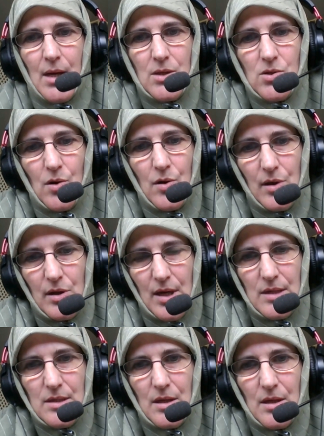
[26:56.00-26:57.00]
So
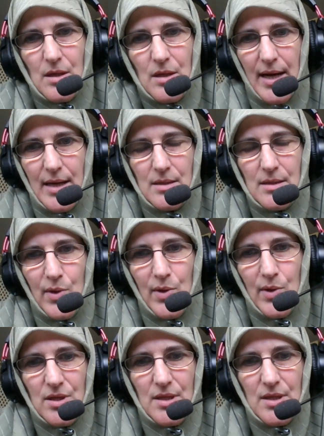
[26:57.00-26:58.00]
these are the ways in
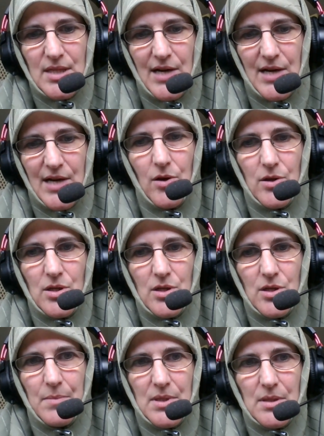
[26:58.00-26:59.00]
which the
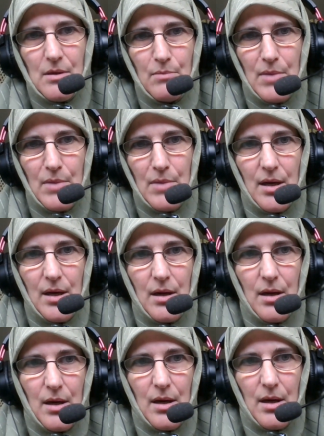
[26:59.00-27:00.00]
stereotypes, the media
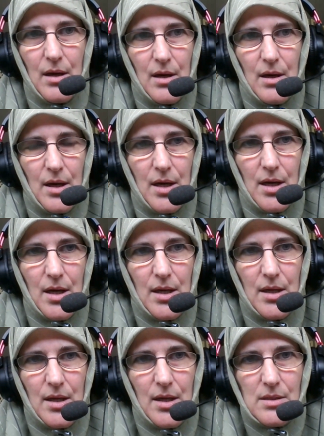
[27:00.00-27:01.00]

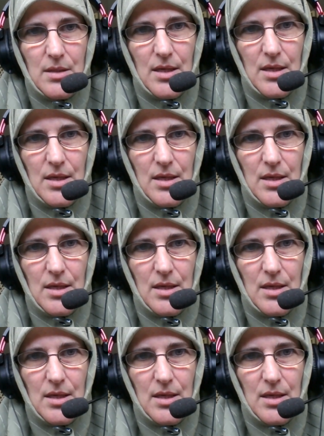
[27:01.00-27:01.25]
is